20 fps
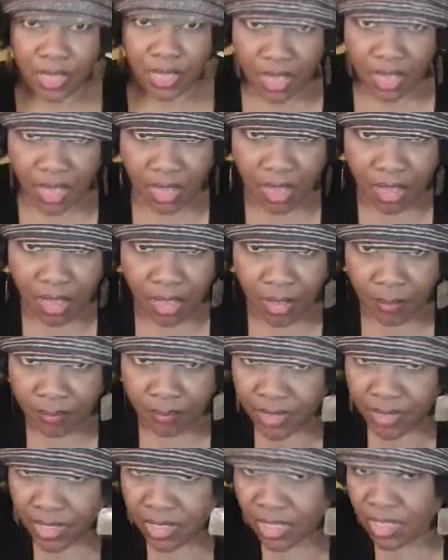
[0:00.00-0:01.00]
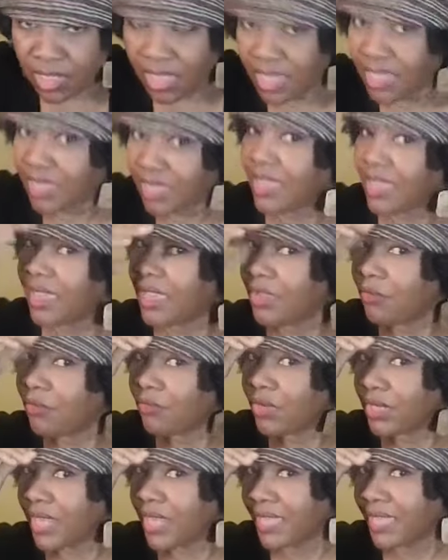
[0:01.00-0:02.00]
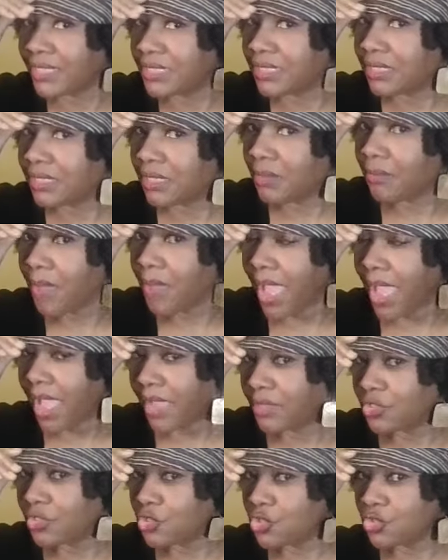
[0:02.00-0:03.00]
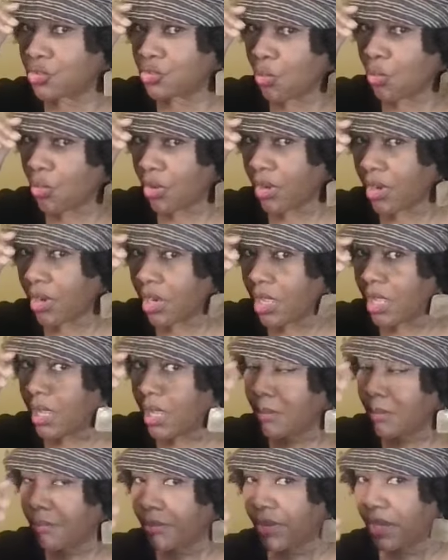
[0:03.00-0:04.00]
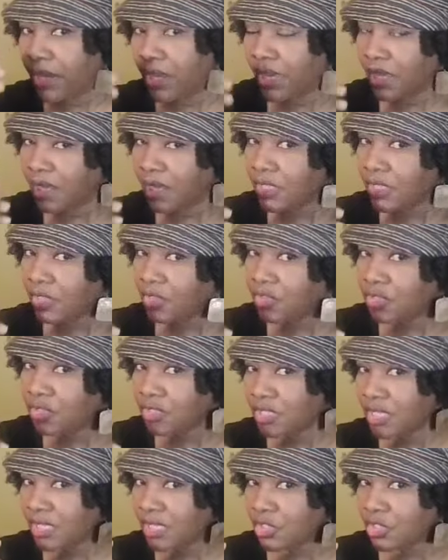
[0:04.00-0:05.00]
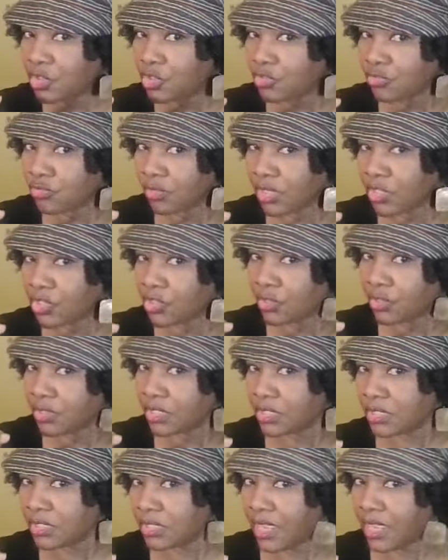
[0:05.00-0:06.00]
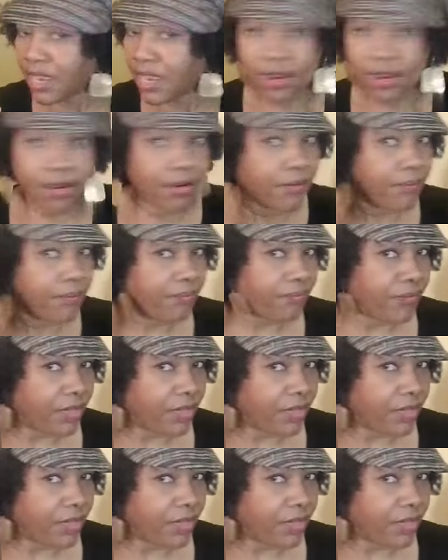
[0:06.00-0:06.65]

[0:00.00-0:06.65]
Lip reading: It can relax to the back, sure, but you see the structure is there.